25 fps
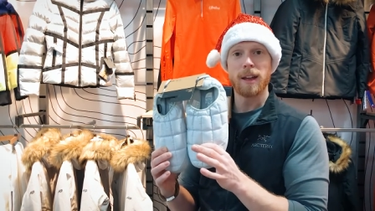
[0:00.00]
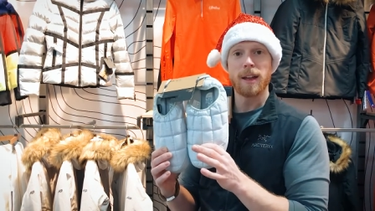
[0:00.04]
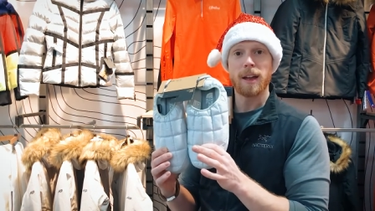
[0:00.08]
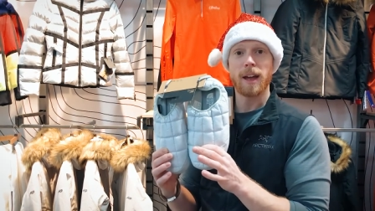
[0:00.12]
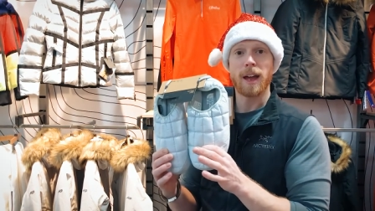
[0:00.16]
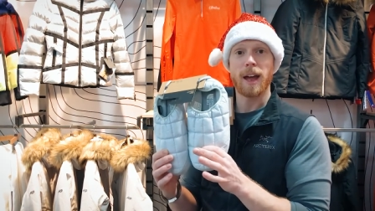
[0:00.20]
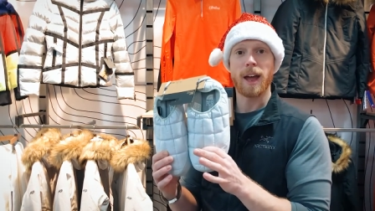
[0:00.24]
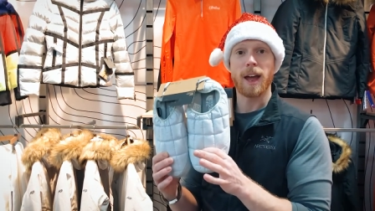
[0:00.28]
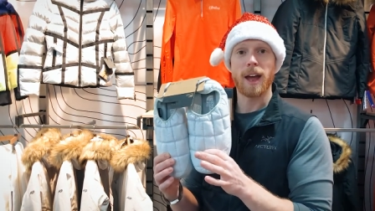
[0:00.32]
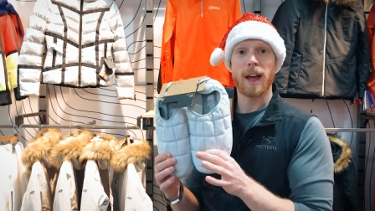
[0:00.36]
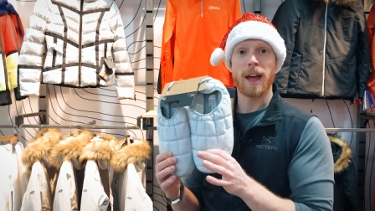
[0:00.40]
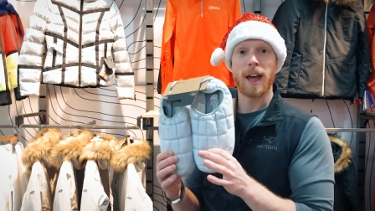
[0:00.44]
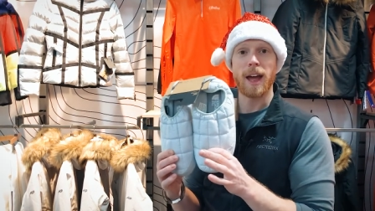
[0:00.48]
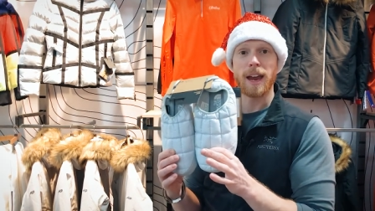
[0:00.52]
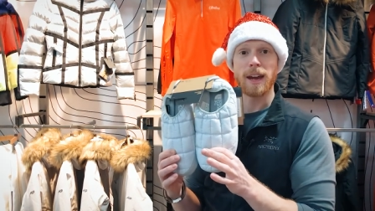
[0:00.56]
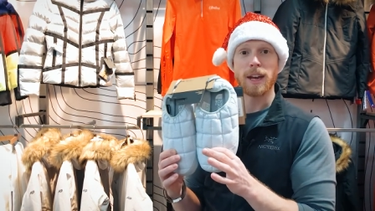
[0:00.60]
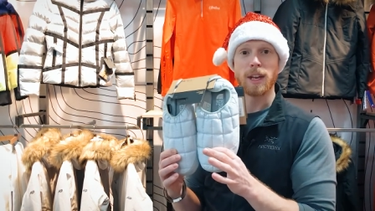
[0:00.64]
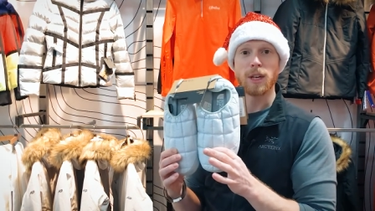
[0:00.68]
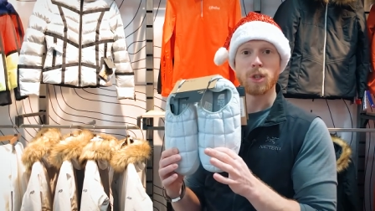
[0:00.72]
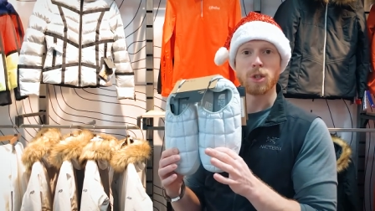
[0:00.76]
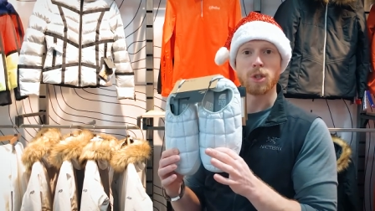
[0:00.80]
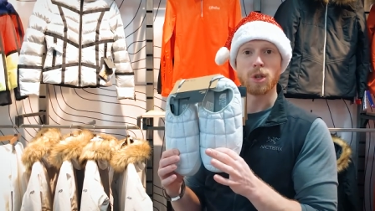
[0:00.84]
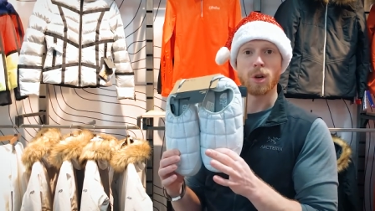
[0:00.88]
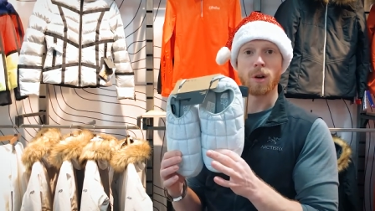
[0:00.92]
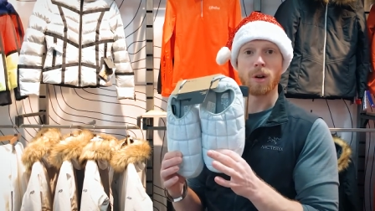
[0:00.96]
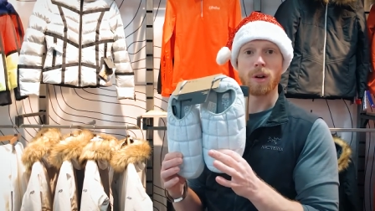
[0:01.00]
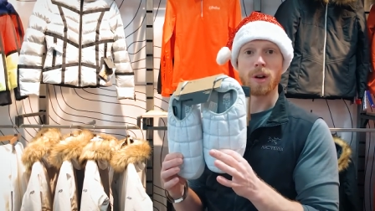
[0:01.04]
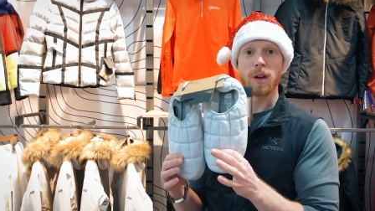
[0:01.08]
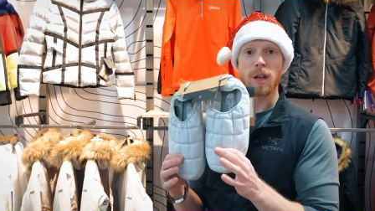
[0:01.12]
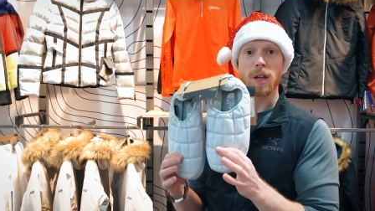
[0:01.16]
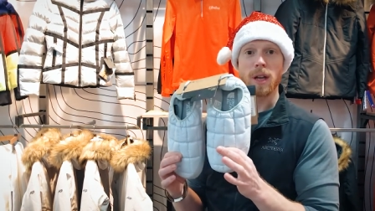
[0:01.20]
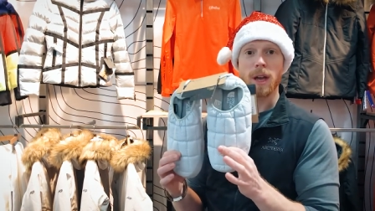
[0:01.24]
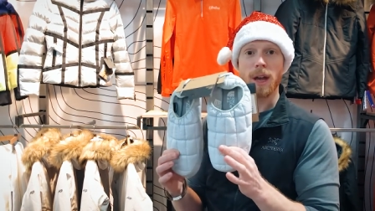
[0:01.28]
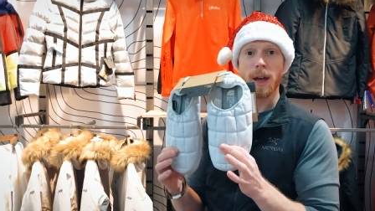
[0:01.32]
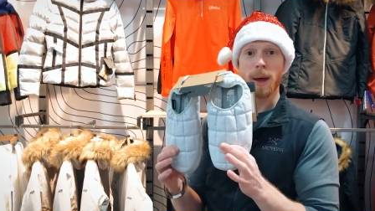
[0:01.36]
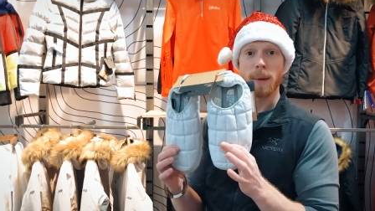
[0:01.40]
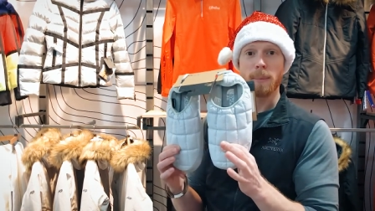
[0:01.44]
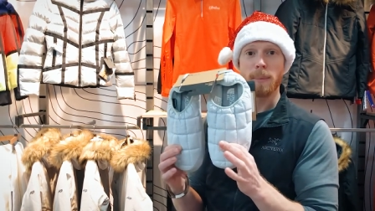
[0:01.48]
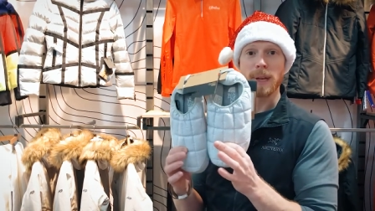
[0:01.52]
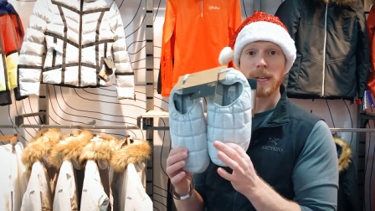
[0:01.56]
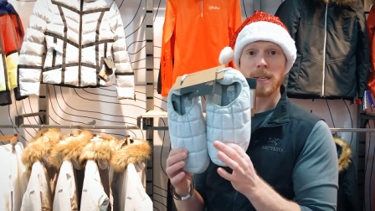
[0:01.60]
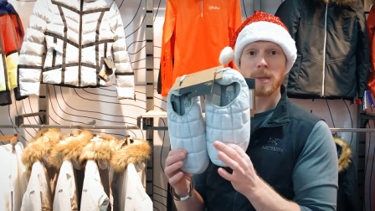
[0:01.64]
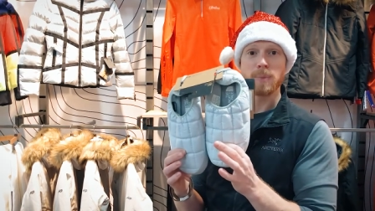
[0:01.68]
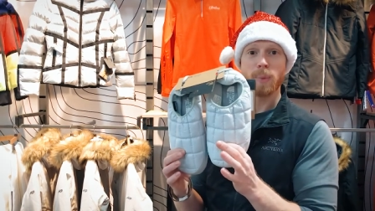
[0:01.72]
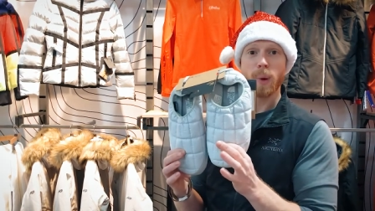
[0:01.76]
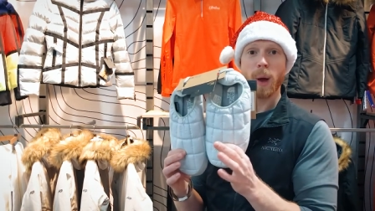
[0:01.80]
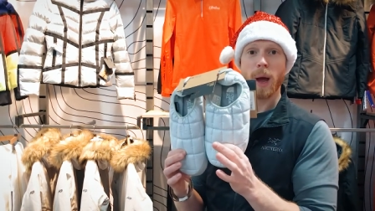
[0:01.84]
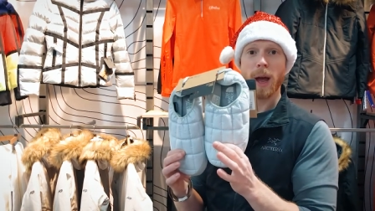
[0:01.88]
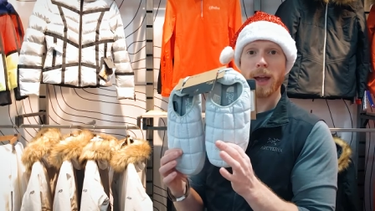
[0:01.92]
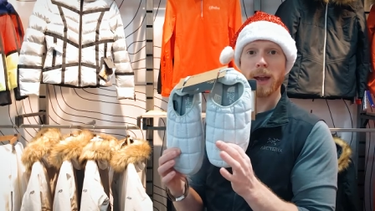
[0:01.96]
uh, and enjoy a uh, mince
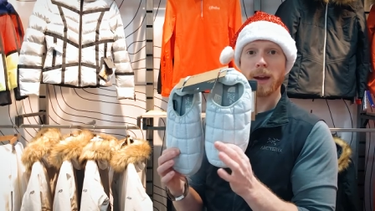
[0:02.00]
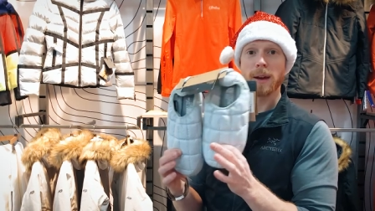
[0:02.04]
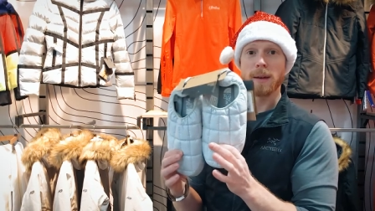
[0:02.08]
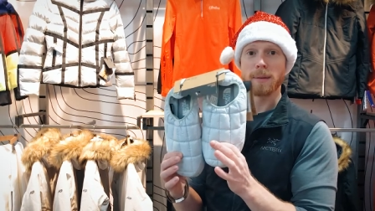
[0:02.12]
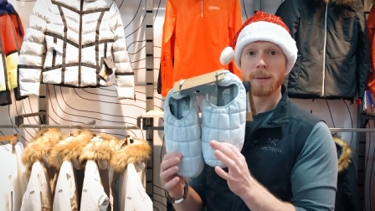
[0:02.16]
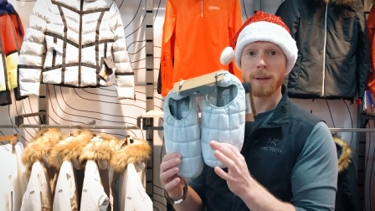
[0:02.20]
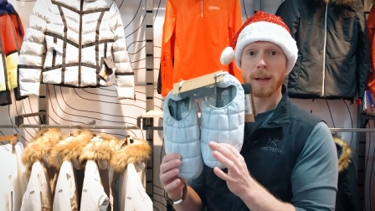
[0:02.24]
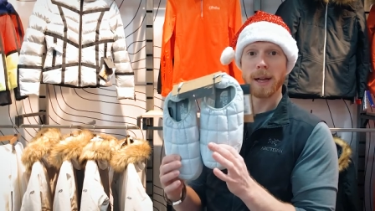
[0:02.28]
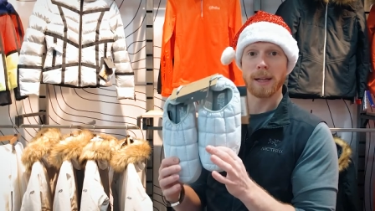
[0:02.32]
pie and a,